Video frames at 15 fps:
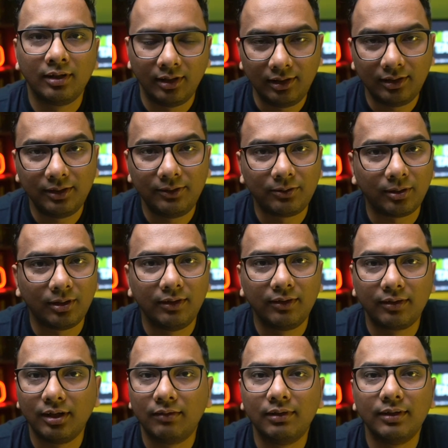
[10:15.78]
Health
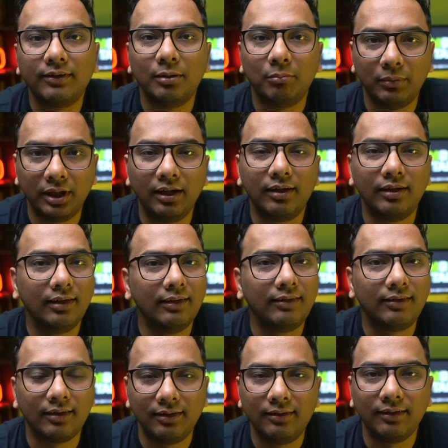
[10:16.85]
insurance covers the medical and
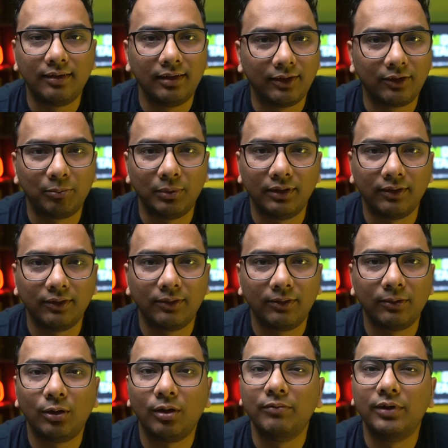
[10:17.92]
surgical expenses
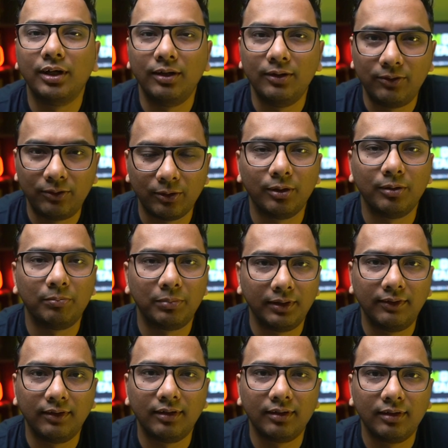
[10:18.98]
of the insured
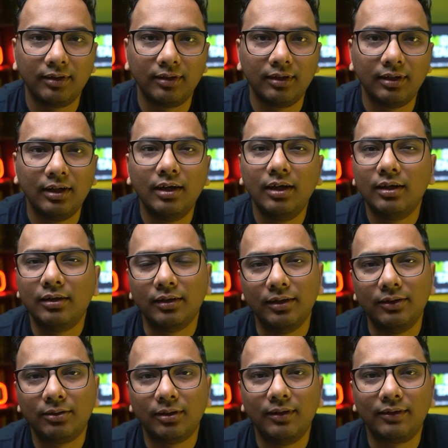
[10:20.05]
person. The
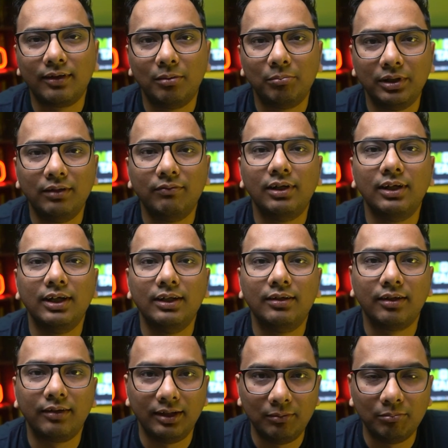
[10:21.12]
insurance company will
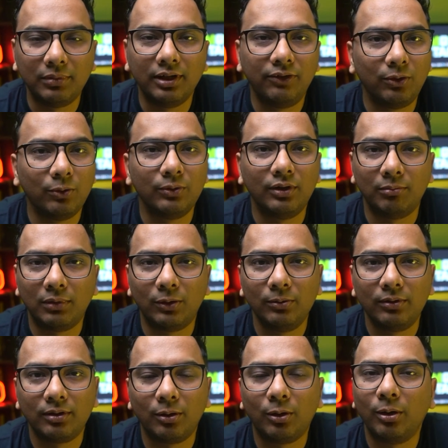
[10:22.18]
either reimburse you the
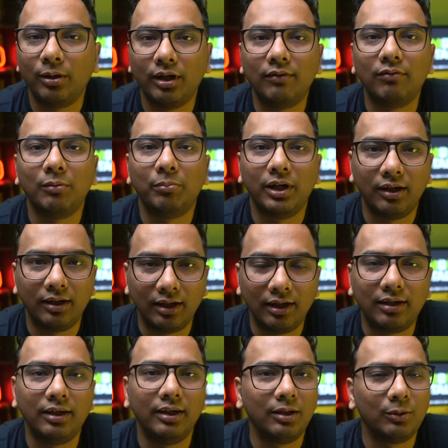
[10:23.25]
amount or it will pay
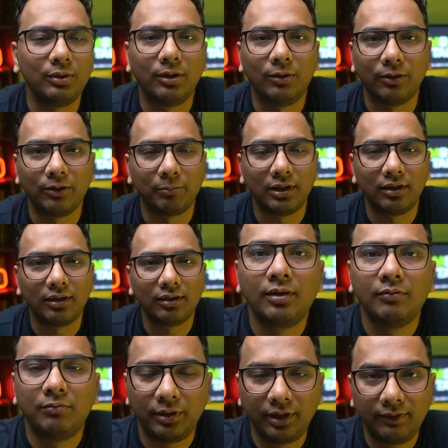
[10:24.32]
directly to the hospital.
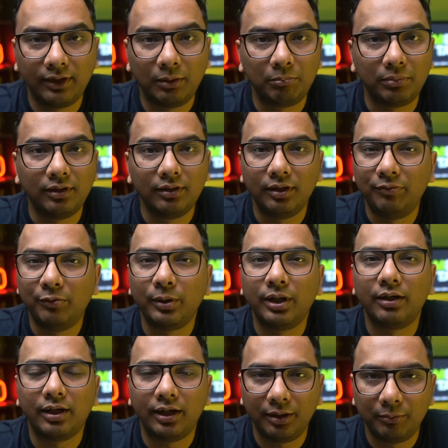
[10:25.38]
For example, if you
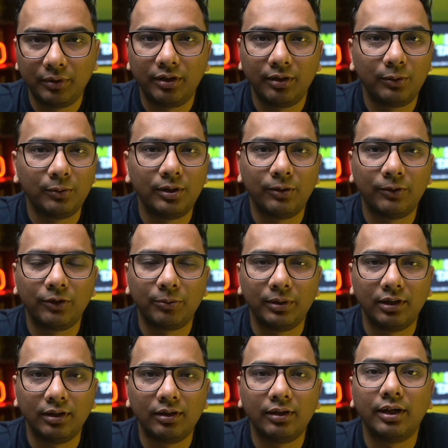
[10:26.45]
get admitted to the
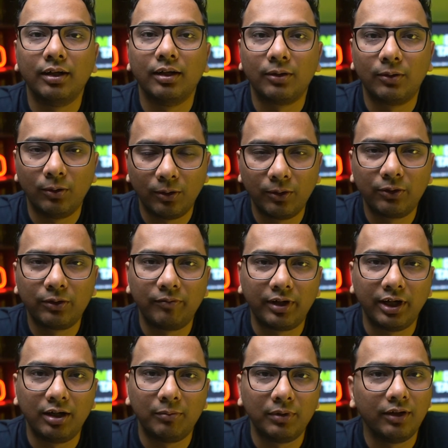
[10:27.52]
hospital and the cost of
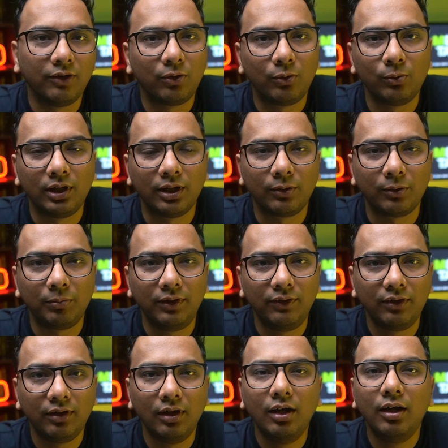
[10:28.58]
treatment is 2 lakh rupees,